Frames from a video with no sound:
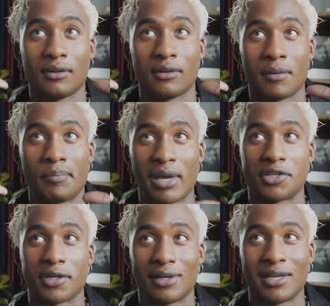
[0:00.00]
the
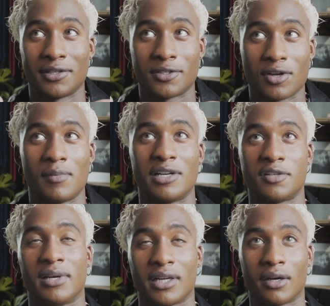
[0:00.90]
picture is so
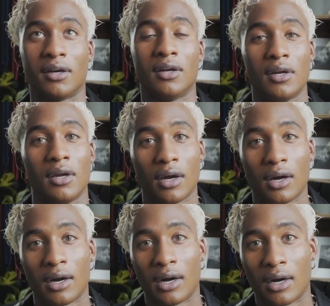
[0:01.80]
much bigger.
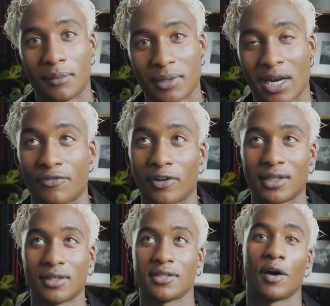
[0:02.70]
And I feel
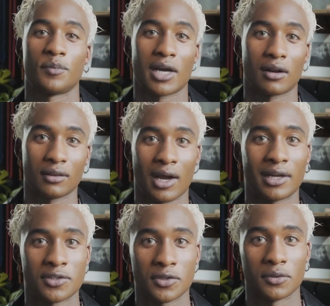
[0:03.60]
like this helps out a
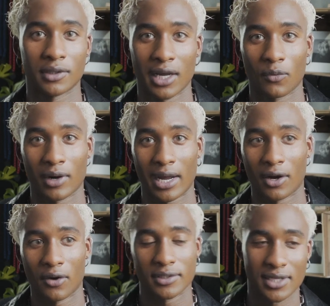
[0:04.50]
lot too, like when I
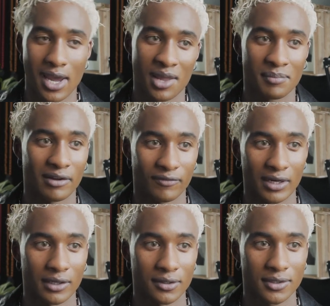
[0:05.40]
go in to edit my
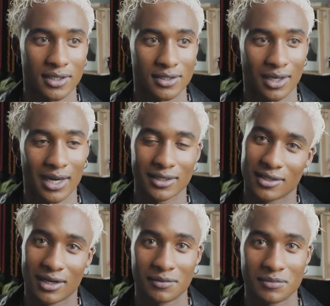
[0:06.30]
videos, because a lot of
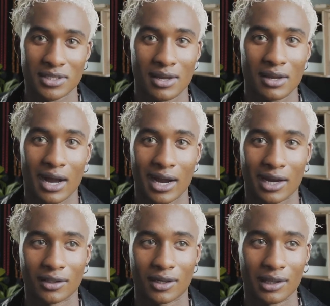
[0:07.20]
times I
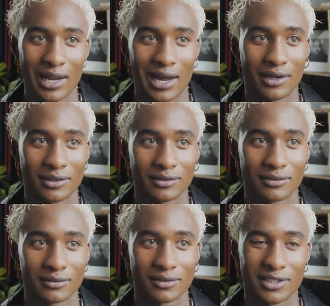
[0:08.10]
could look a lot
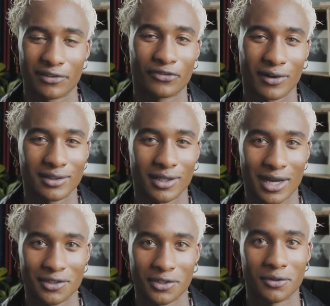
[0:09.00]
different than
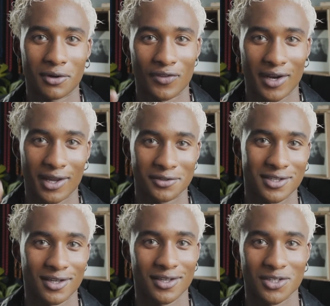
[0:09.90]
I do on that
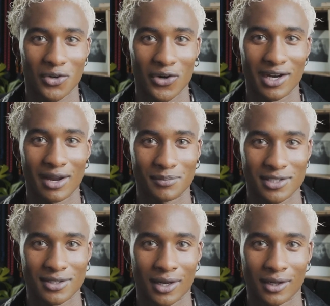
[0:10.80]
LCD screen. I'm
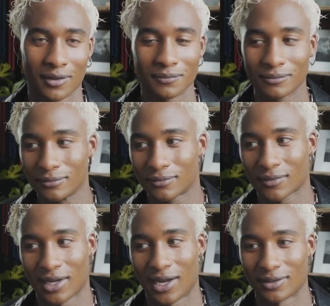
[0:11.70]
just like,
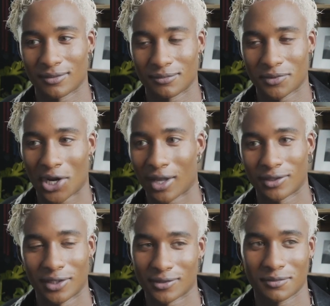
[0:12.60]
I thought
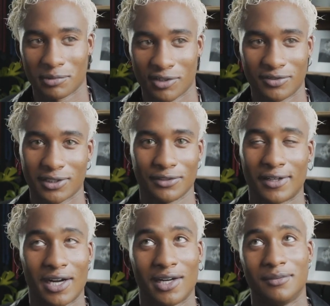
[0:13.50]
I looked perfectly
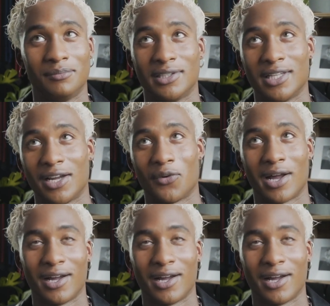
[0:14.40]
fine, but like